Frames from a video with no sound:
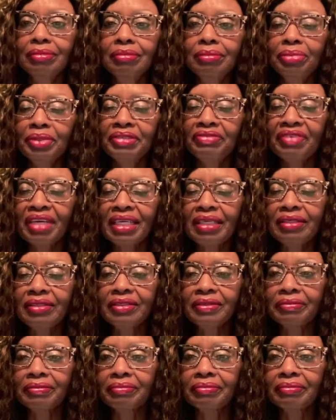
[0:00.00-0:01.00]

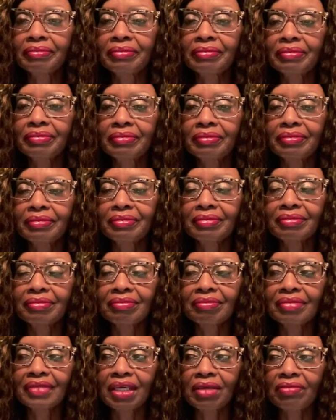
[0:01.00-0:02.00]
briefcase.
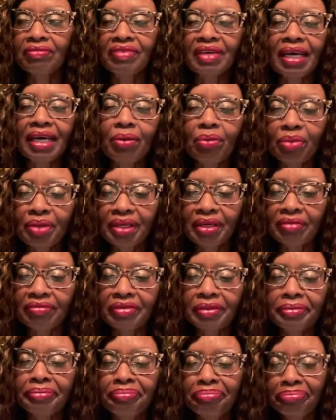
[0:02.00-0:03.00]
Or forgot
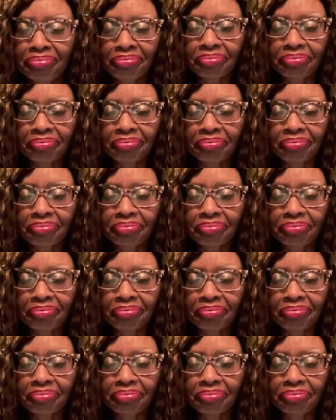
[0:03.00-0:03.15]
whatever.